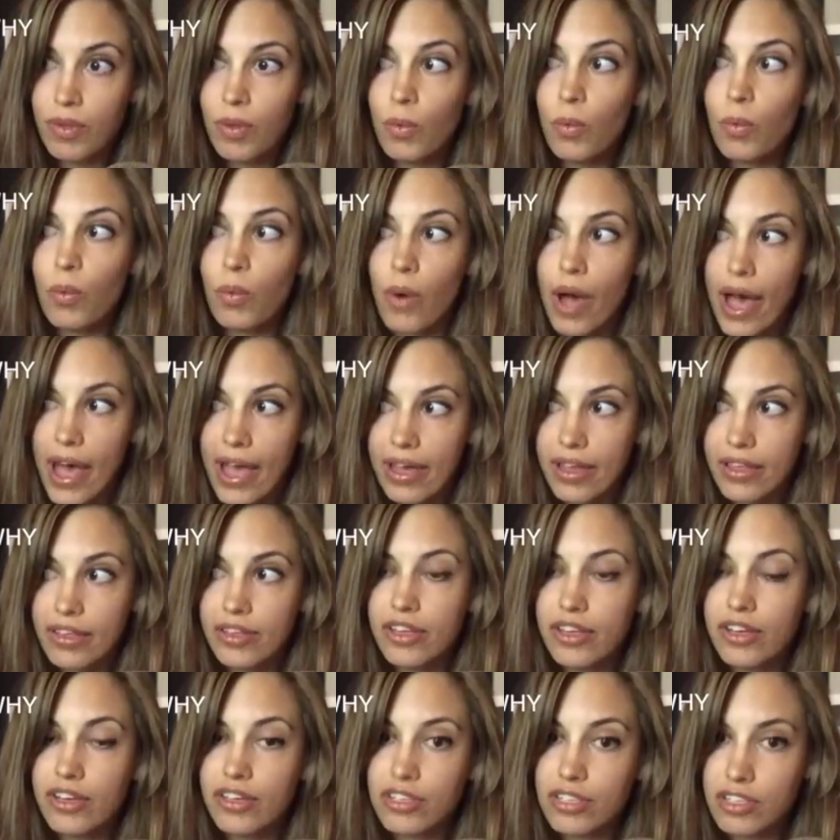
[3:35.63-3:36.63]
while
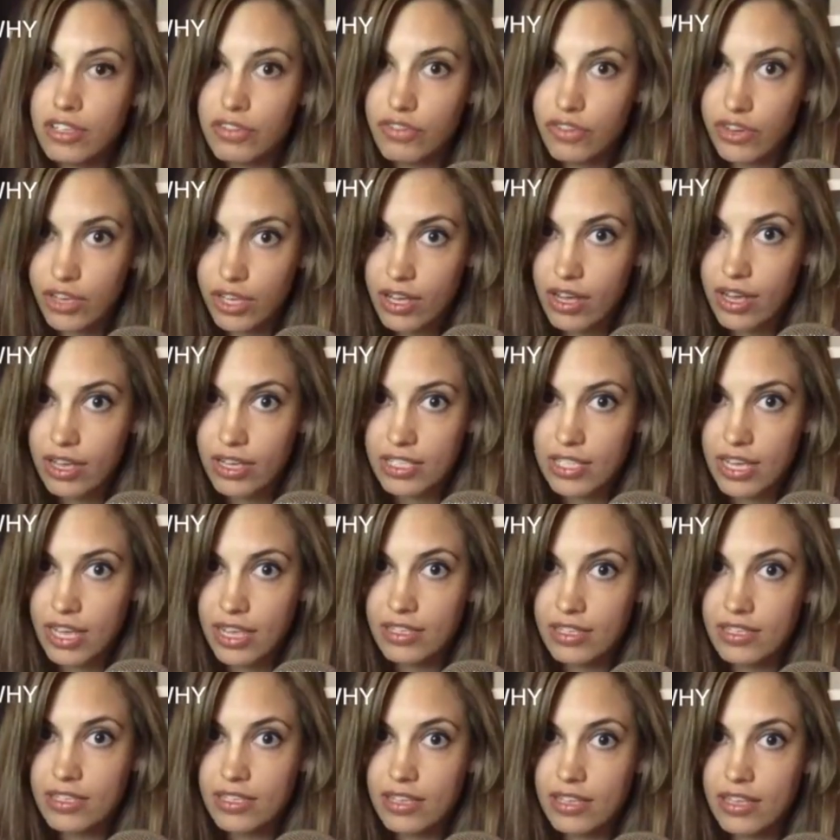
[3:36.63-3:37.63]
you're delivering
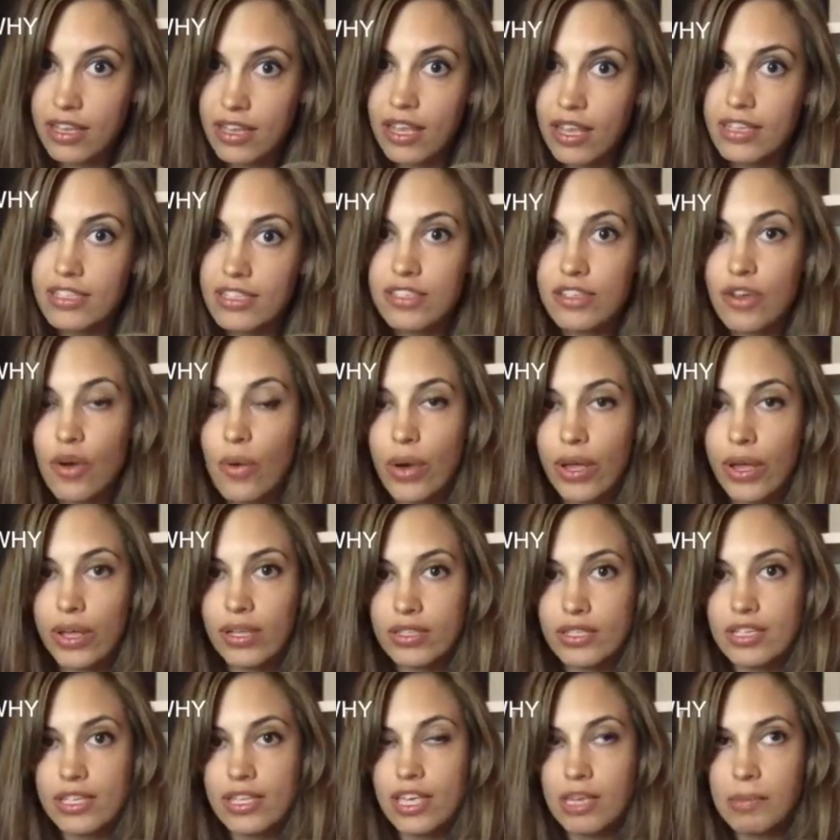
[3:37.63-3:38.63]
content, it's
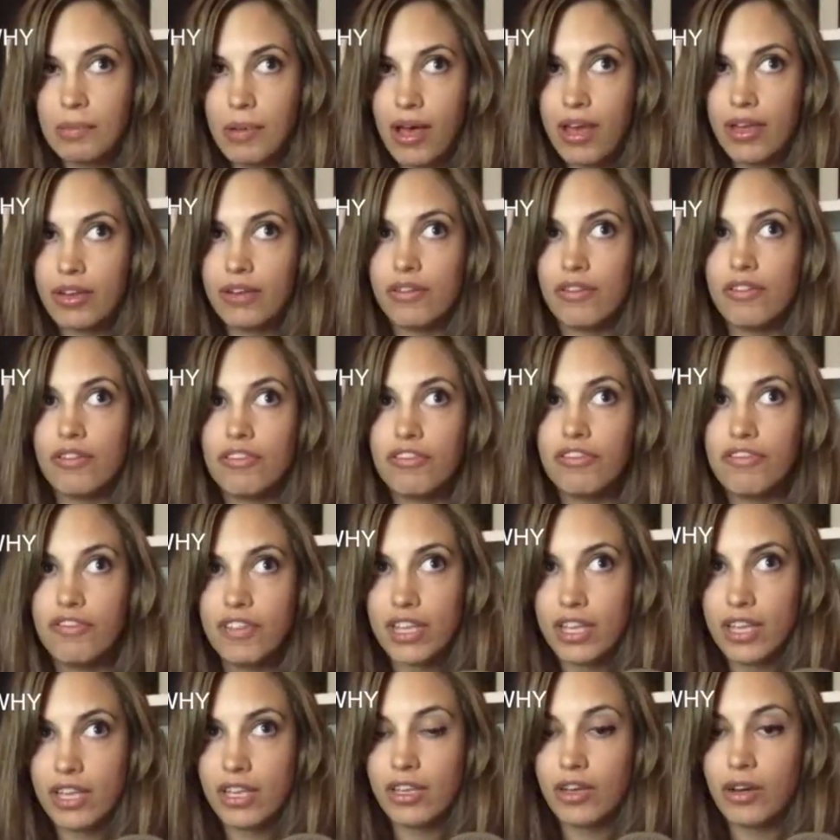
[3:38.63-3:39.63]
going to keep on
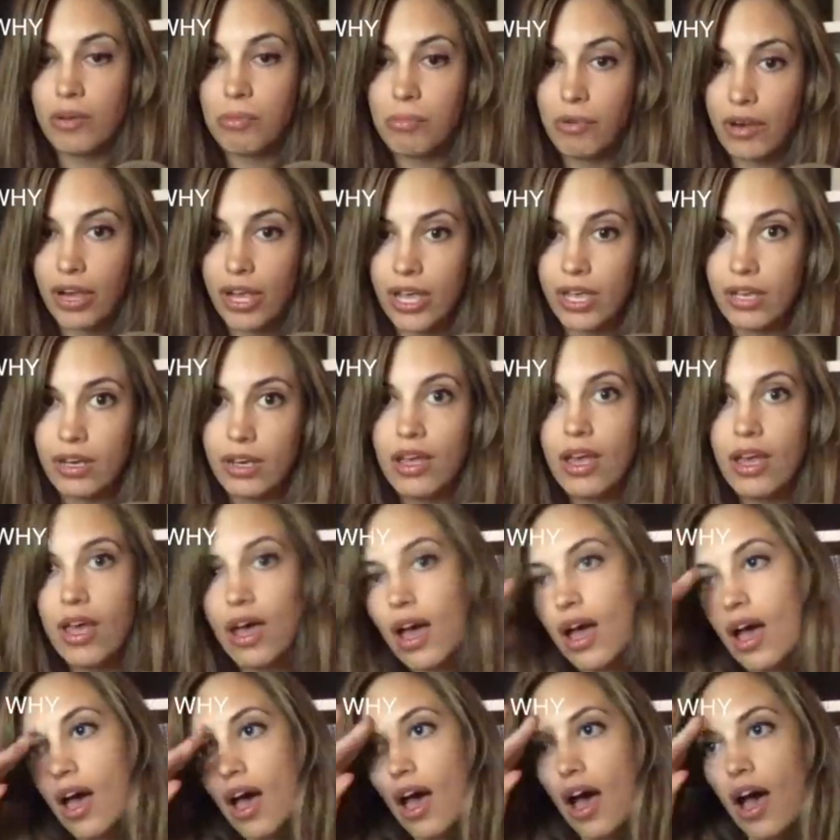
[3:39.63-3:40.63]
feeding your brain
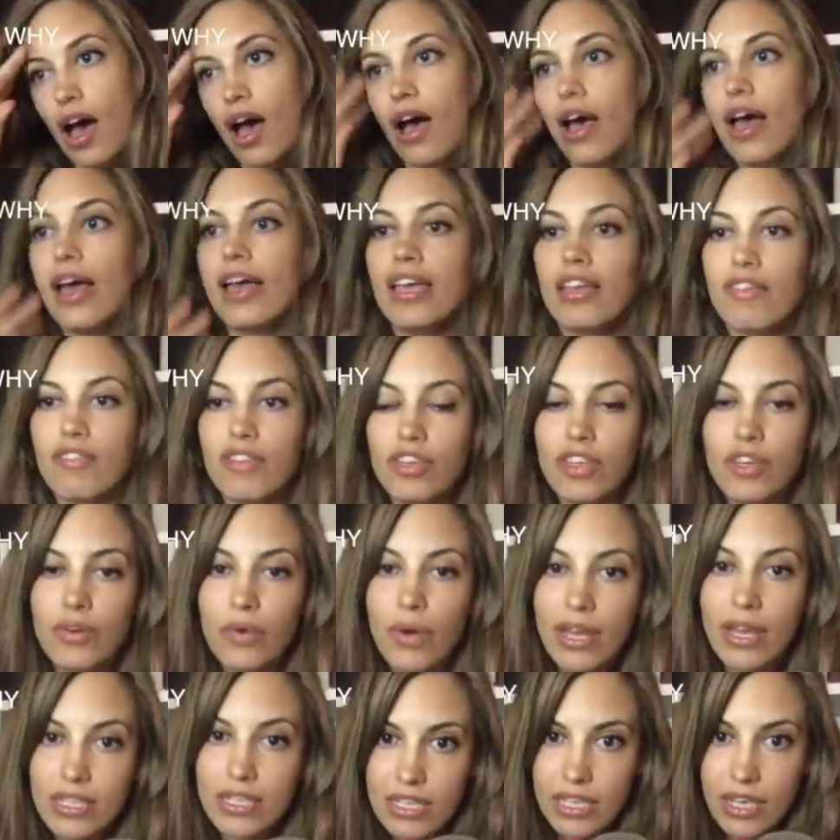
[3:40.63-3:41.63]
and giving
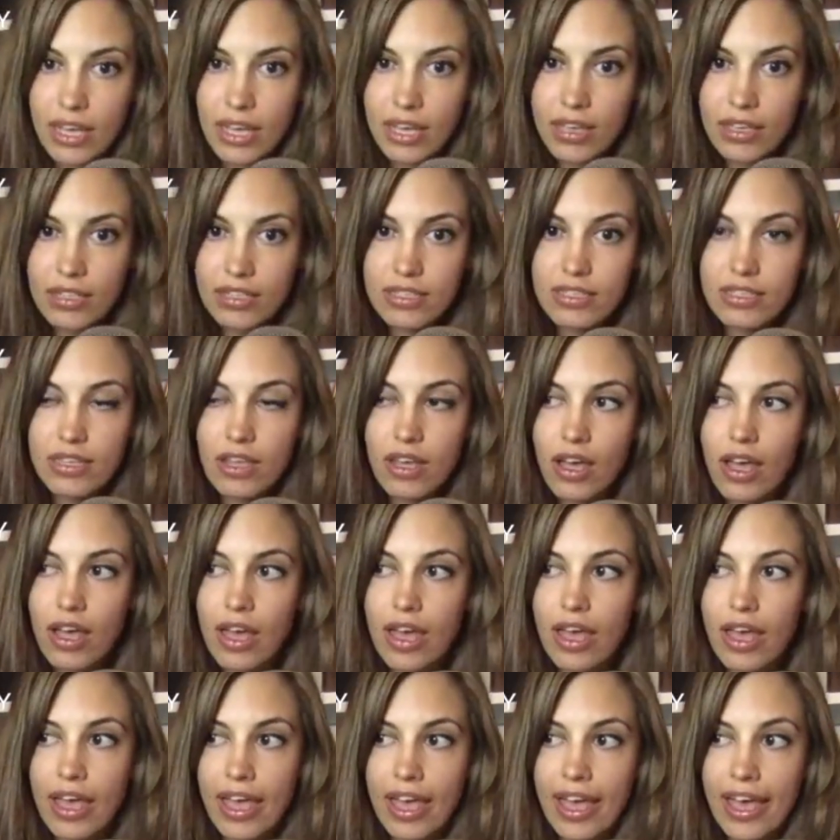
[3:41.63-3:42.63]
you ideas
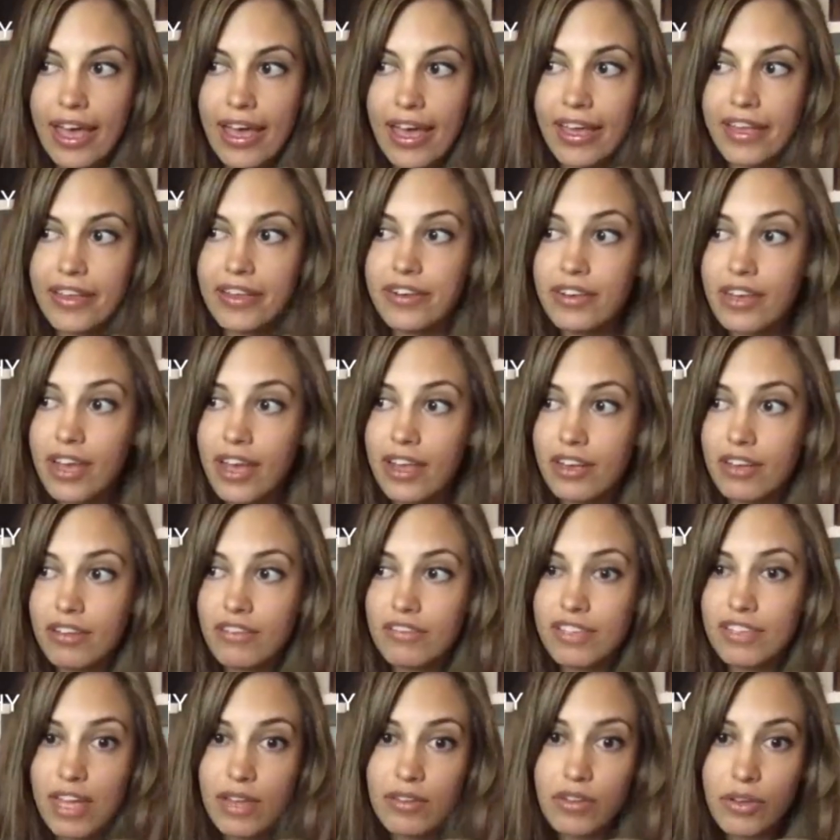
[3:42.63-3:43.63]
and kind
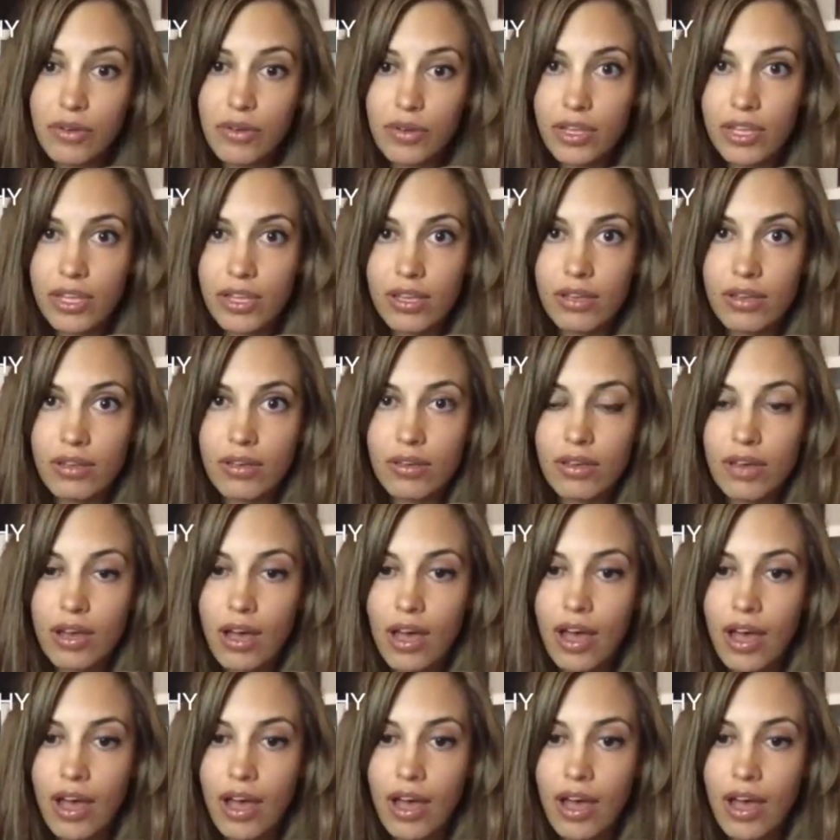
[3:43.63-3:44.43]
of downloading